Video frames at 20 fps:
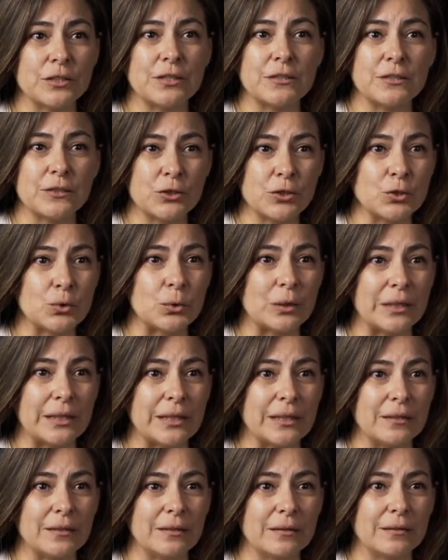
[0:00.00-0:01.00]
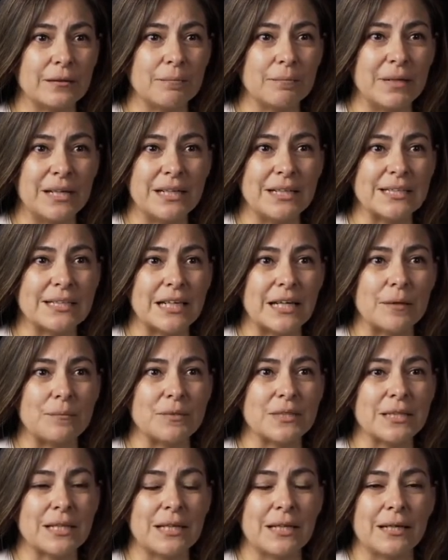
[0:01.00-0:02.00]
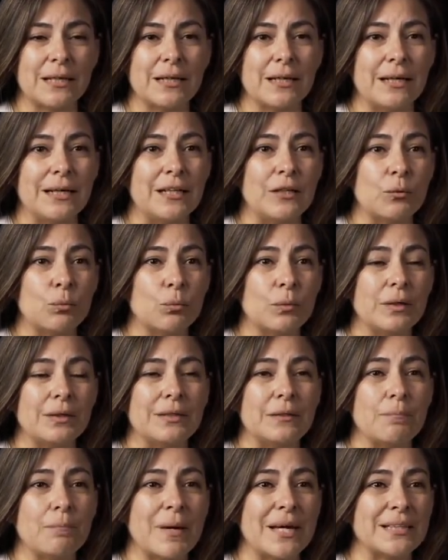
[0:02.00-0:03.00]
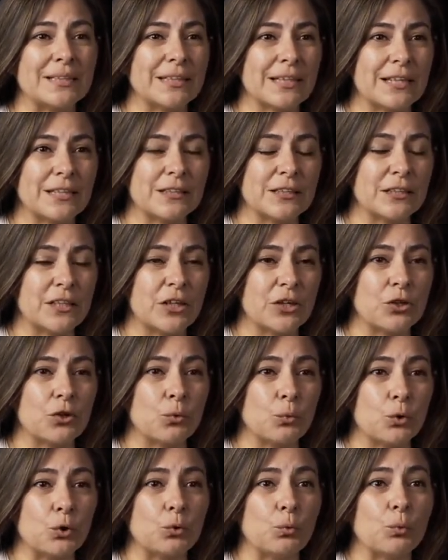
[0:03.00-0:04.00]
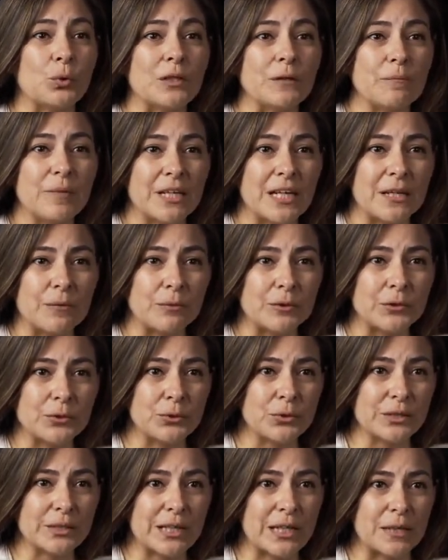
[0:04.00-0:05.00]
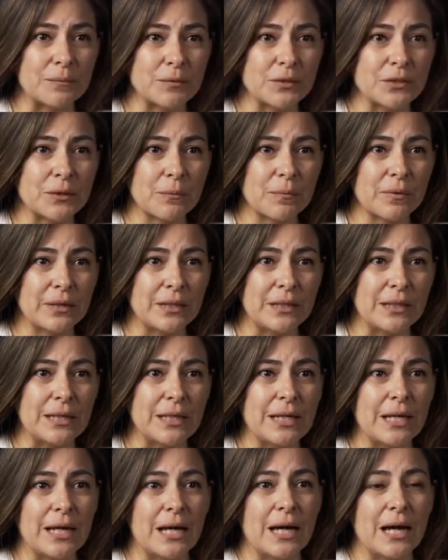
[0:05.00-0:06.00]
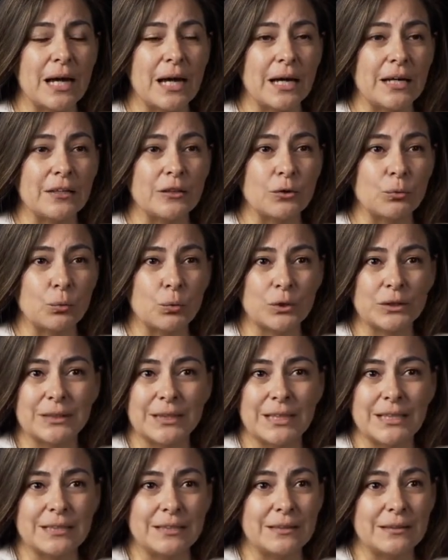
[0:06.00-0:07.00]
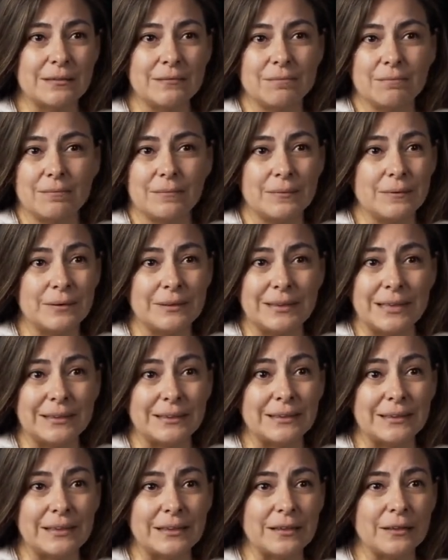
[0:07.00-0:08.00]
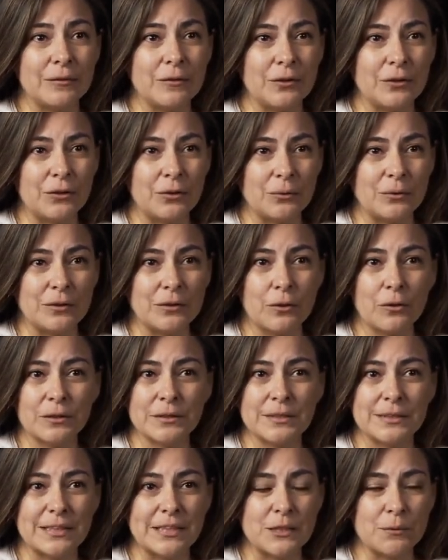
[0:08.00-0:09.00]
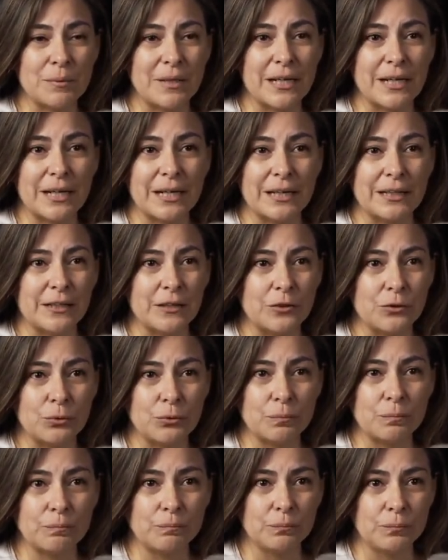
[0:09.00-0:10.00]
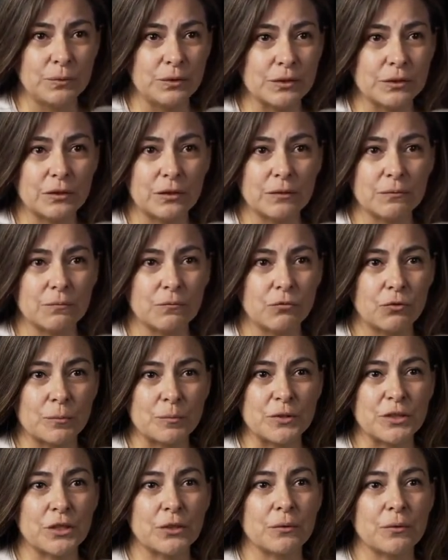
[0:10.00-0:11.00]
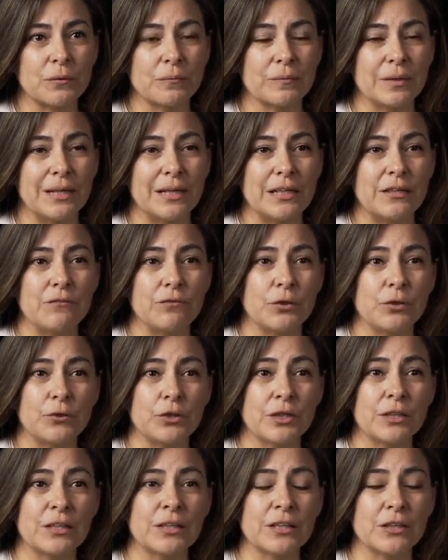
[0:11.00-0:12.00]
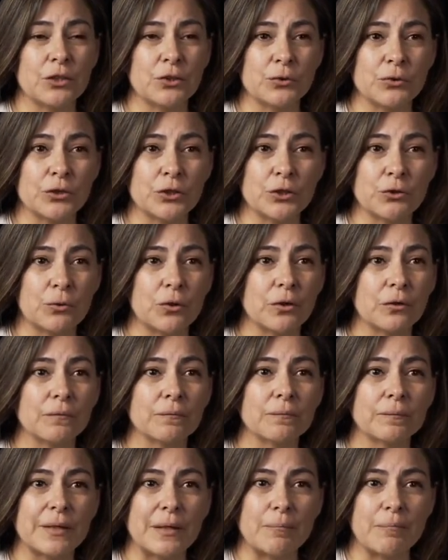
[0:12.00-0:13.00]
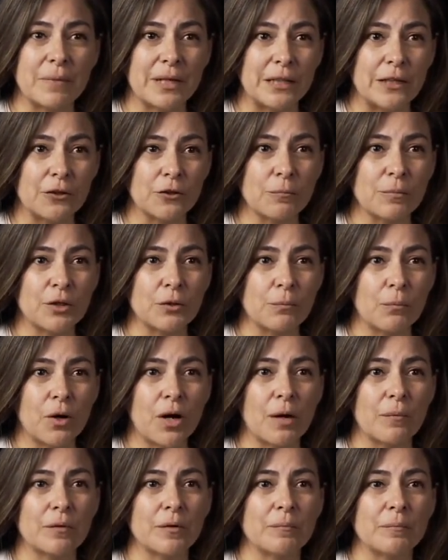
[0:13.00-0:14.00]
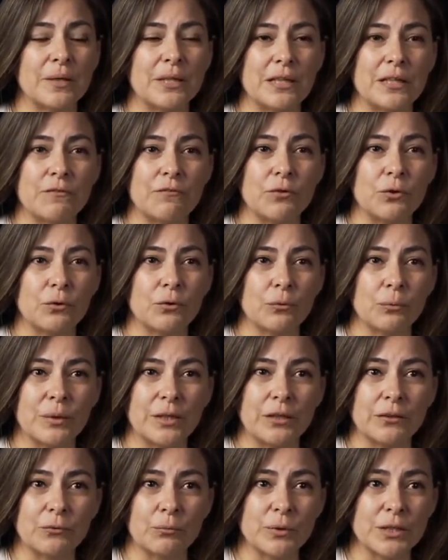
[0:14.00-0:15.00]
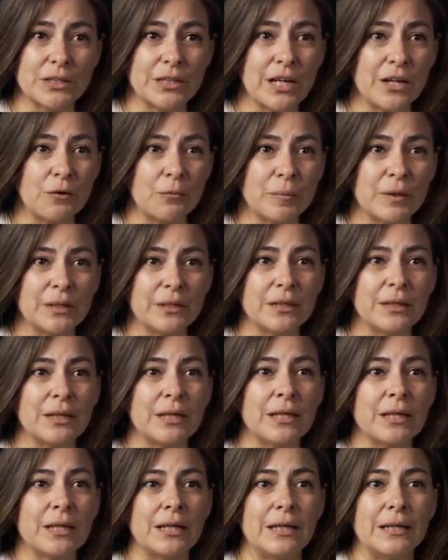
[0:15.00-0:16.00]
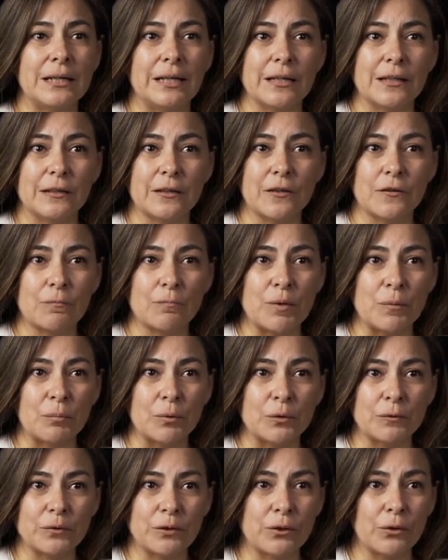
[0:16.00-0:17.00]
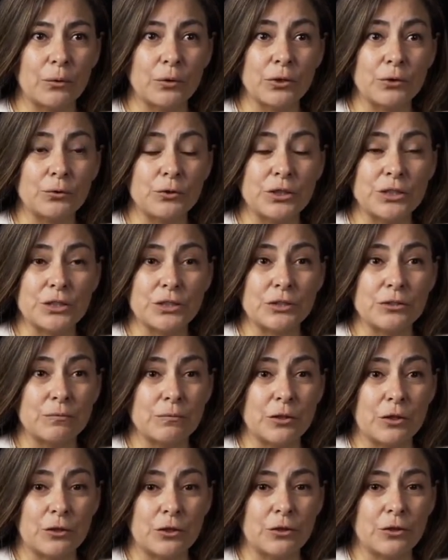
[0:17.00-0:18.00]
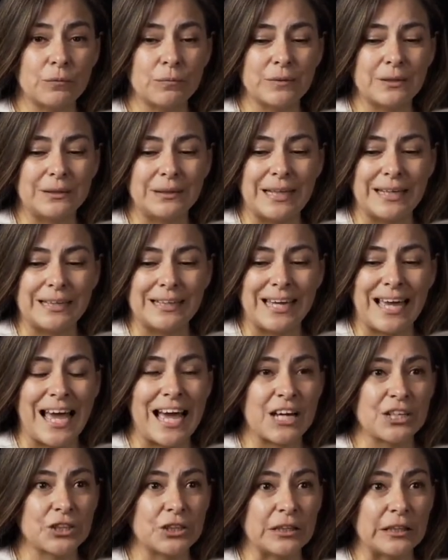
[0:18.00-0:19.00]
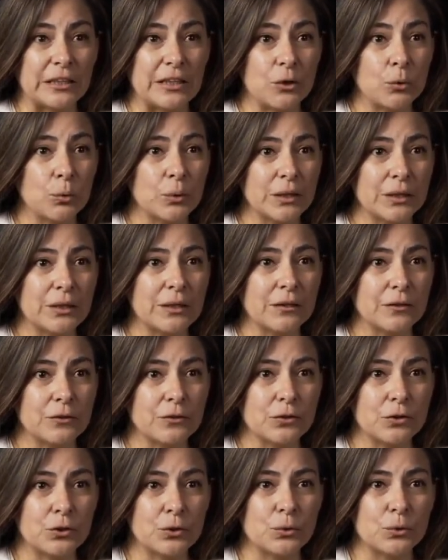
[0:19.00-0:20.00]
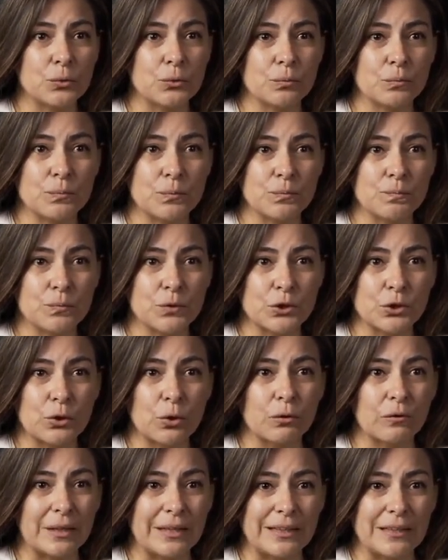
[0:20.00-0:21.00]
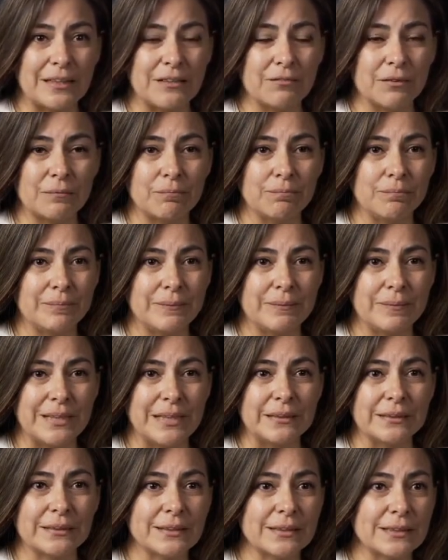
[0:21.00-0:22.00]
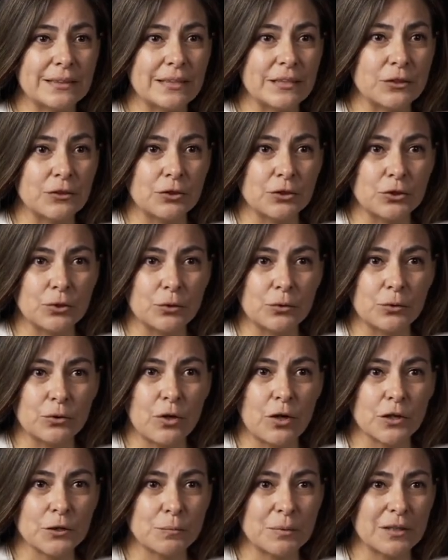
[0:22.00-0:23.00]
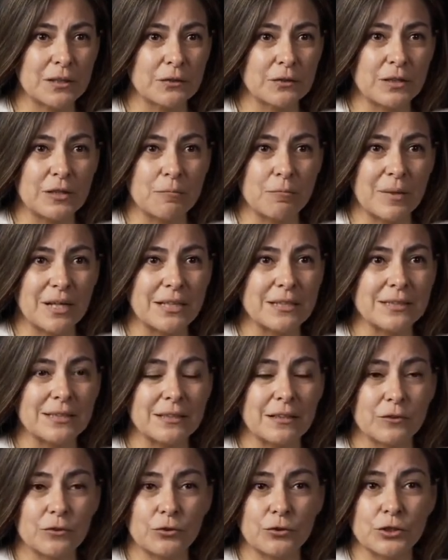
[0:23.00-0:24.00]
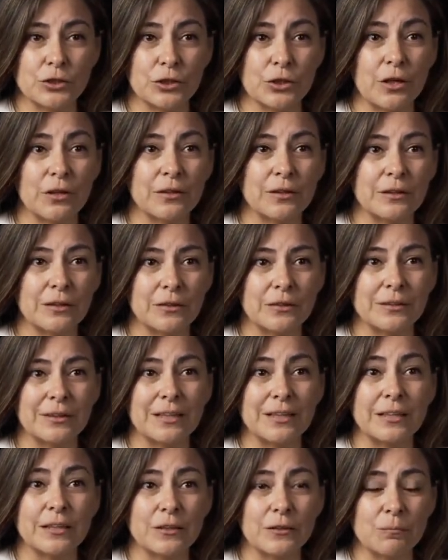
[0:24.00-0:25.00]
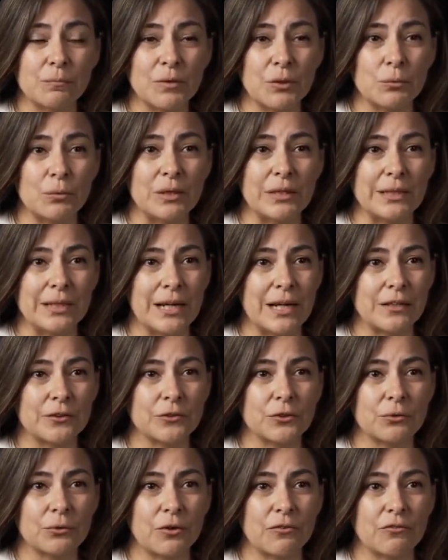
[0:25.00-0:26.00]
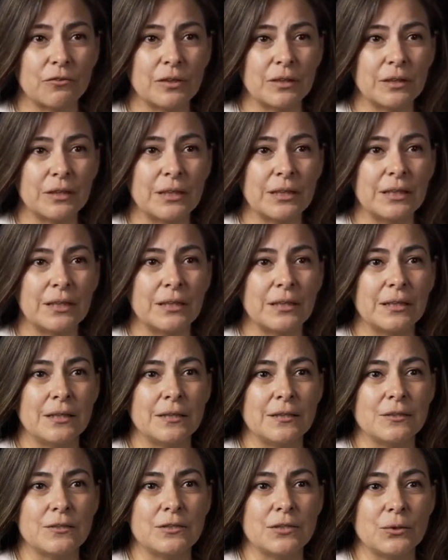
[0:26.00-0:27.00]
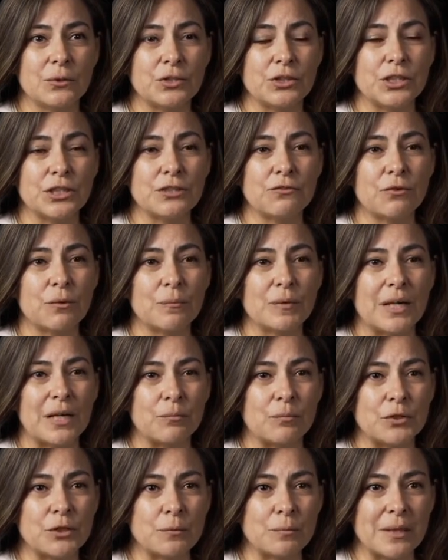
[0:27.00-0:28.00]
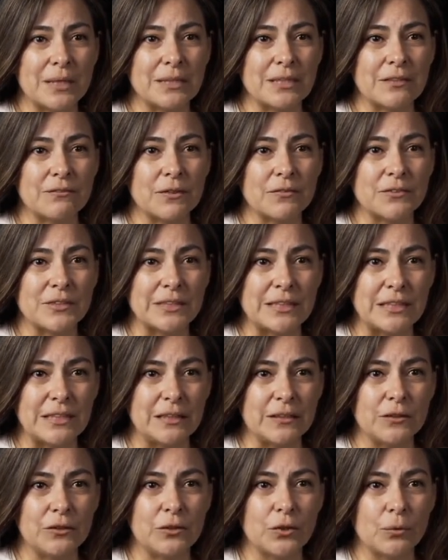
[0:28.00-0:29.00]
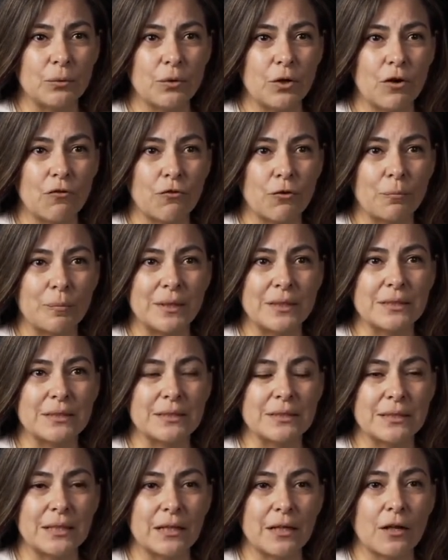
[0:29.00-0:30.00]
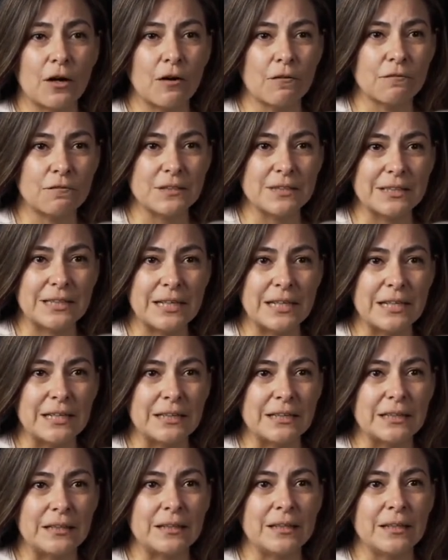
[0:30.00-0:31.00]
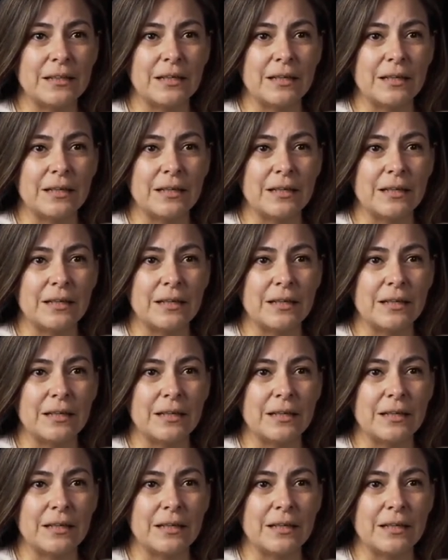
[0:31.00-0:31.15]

it's too late. Many times, in the best case scenario, you will be able to set up something. In the worst case, that's it. You know, it all stays behind and you start from zero. And if you're young and you're strong, that might not be a problem. But if you're already on retirement, like a lot of people, you know, or you just are not like cash and liquid to solve like even illnesses, you need to go to hospital, you need medicine, and there is nothing there, that it could be really catastrophic. So just from that perspective of seeing, you know, governments confiscating